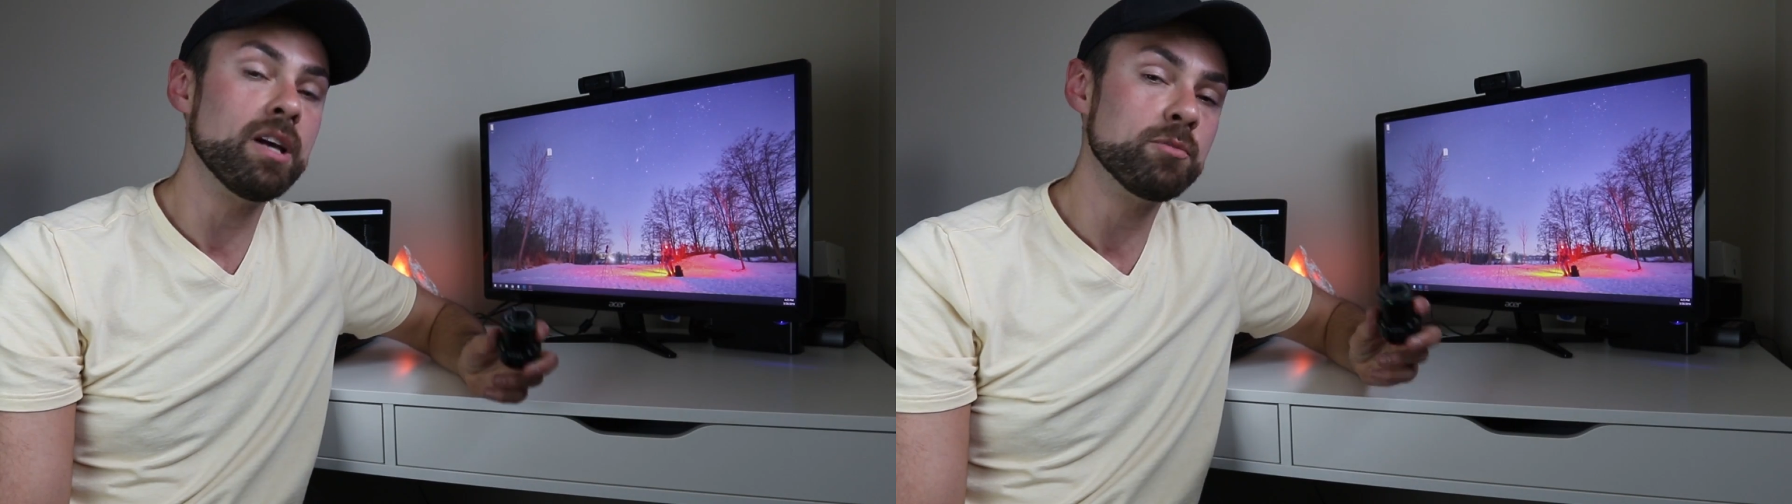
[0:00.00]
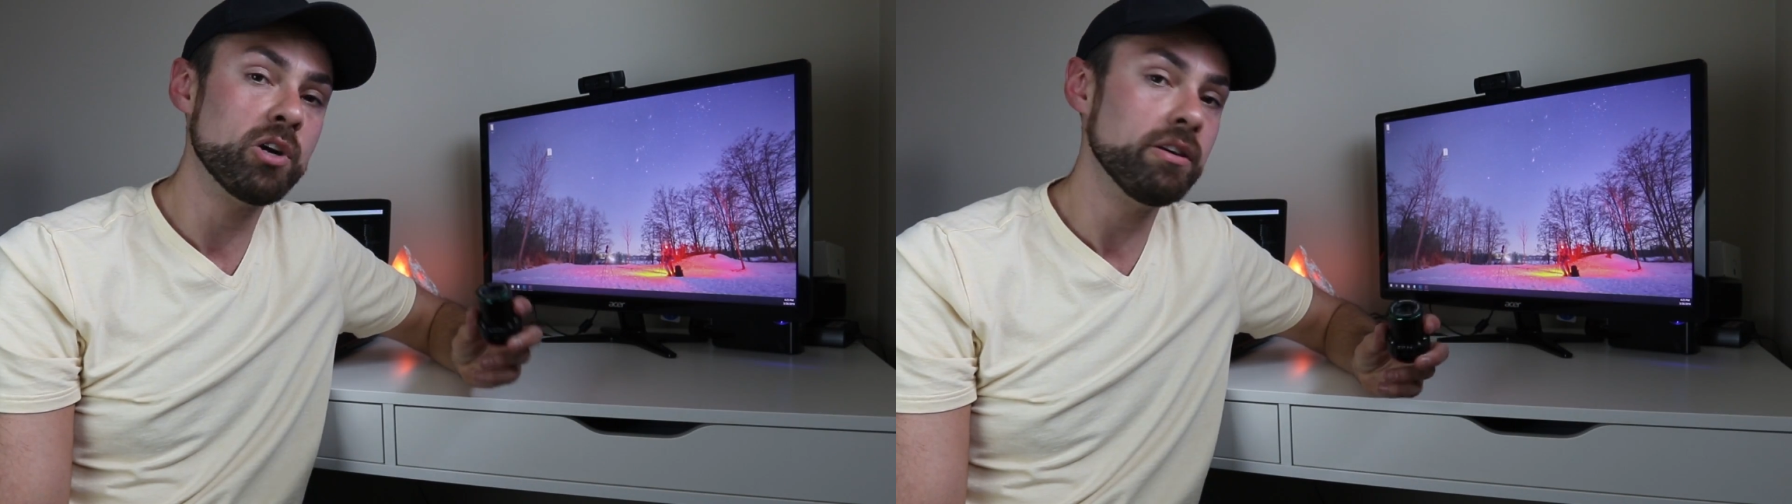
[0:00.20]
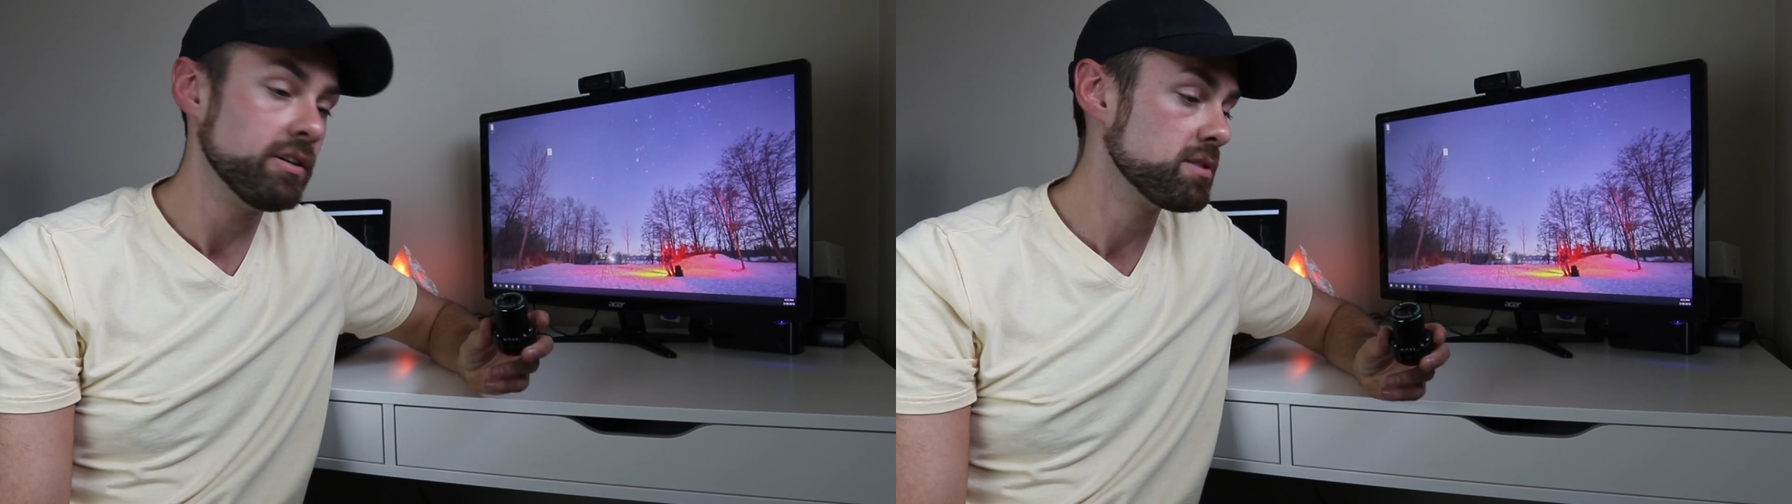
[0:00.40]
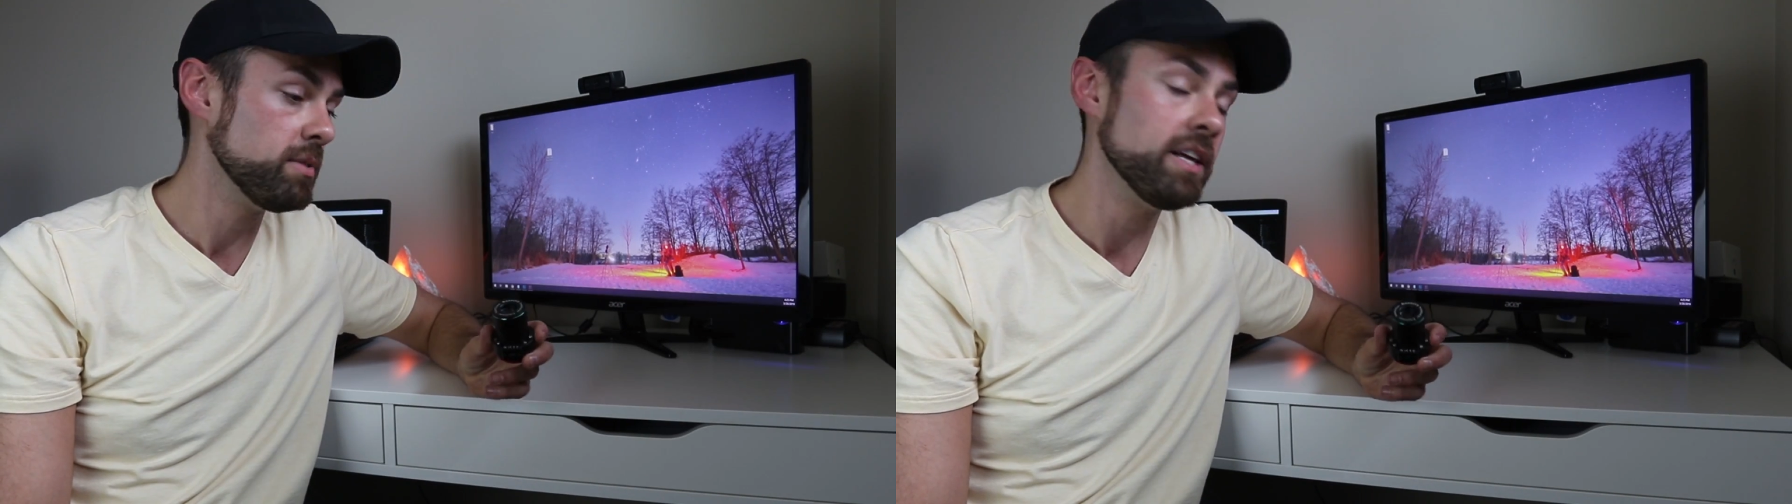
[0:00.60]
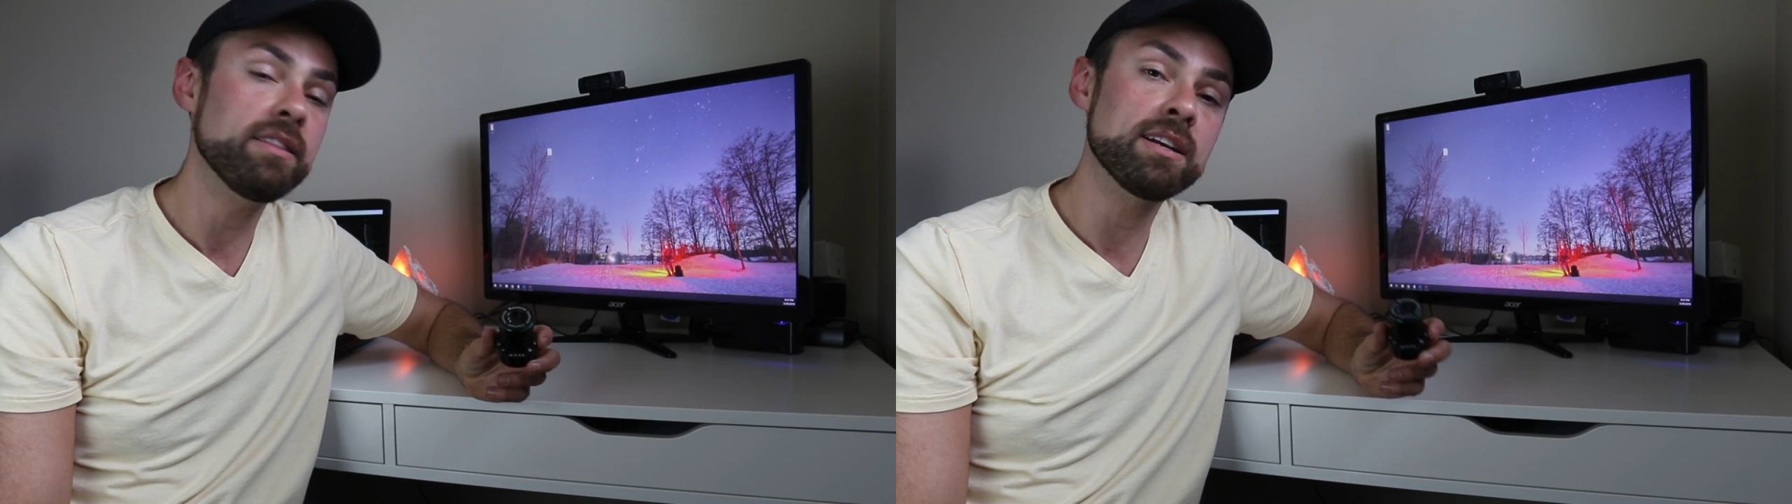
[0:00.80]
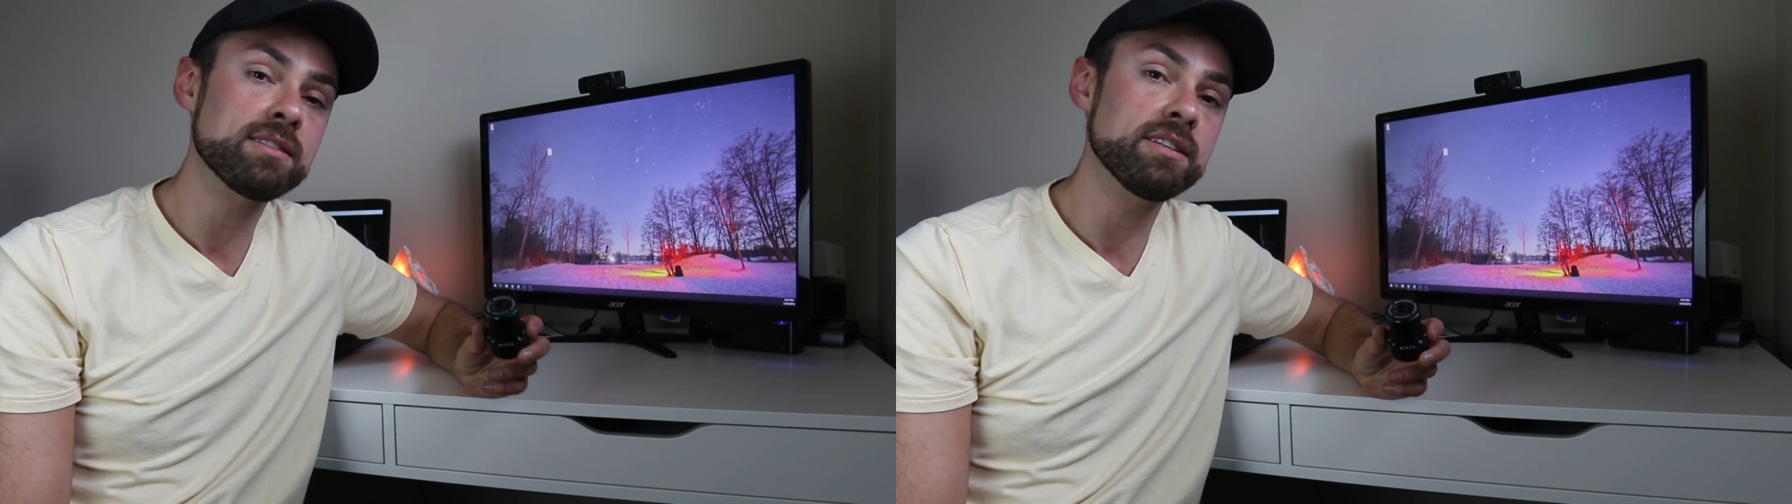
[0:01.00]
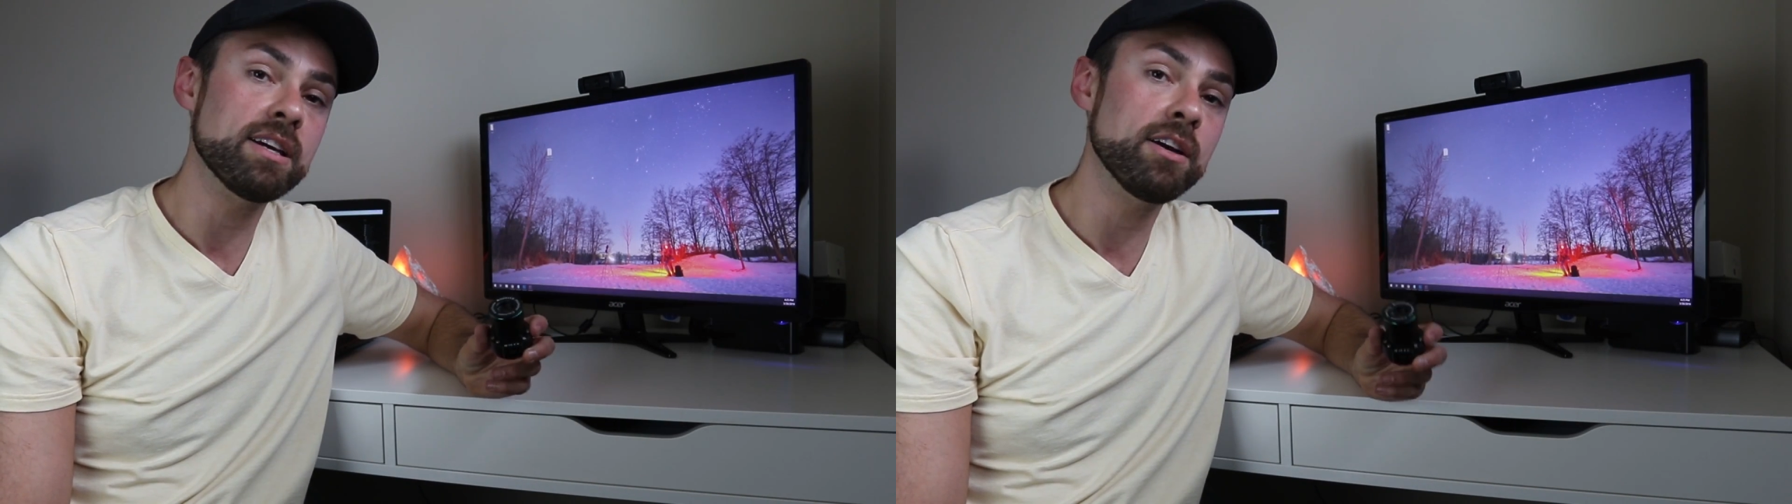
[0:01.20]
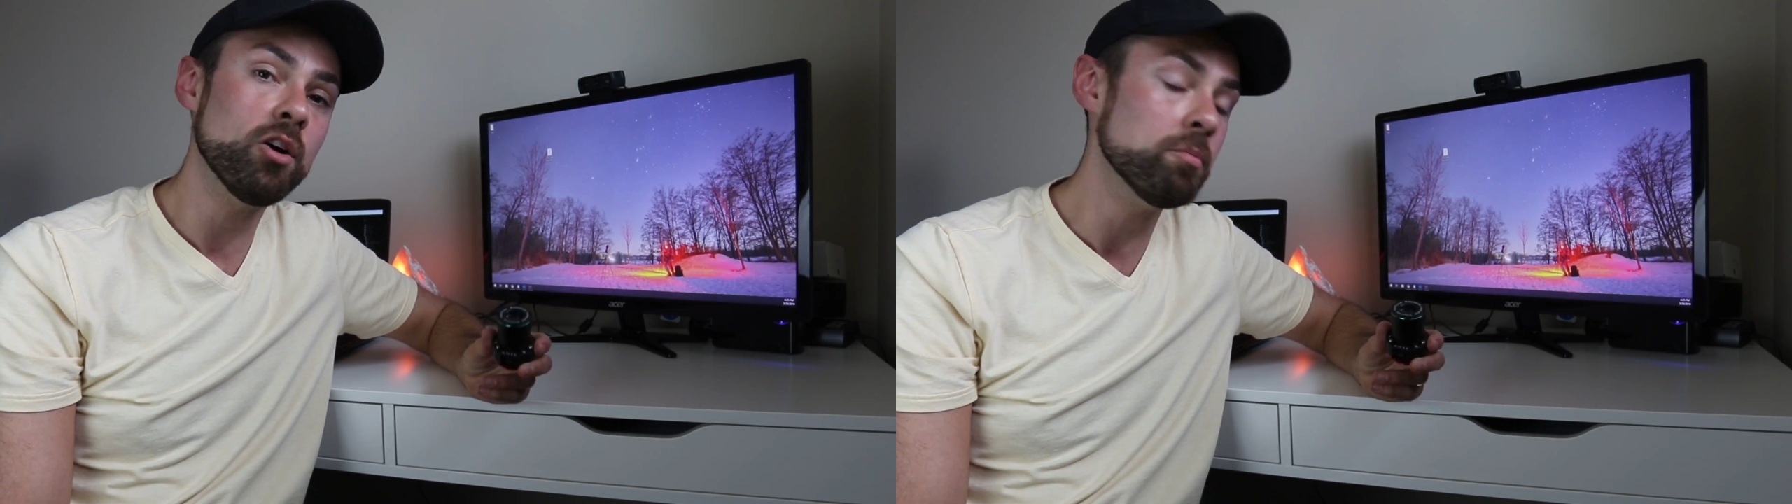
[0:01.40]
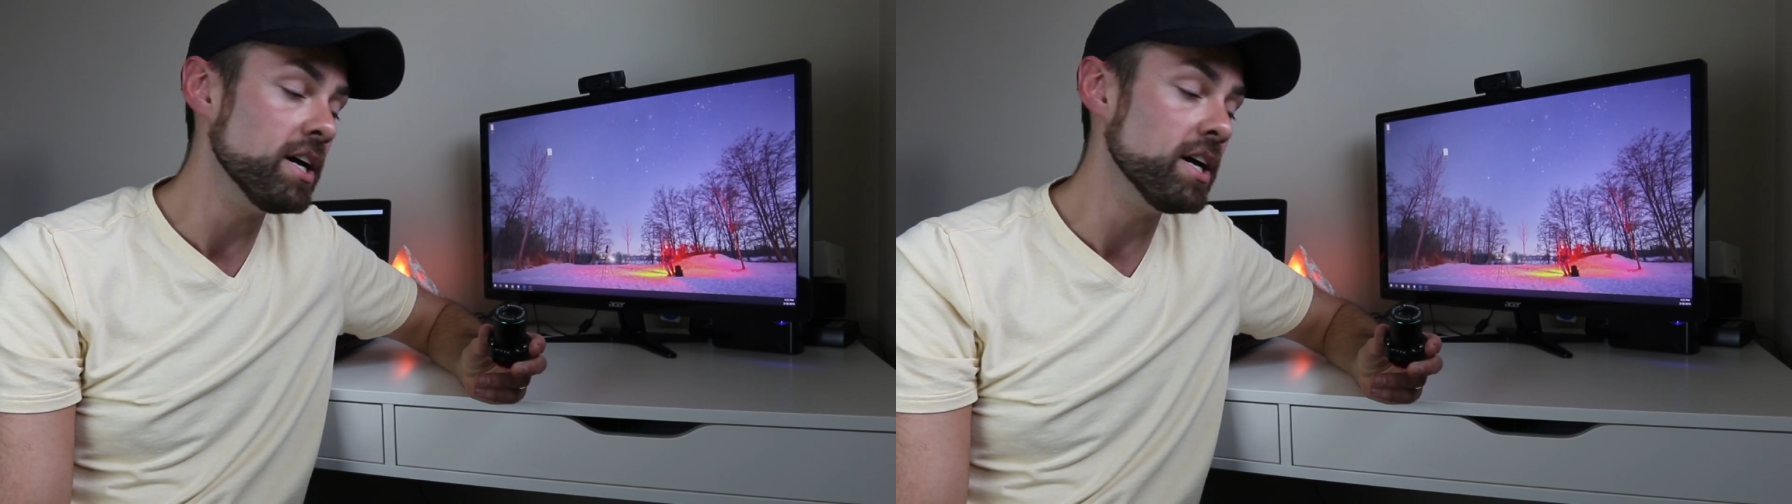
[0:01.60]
I'm trying to explain things as I go,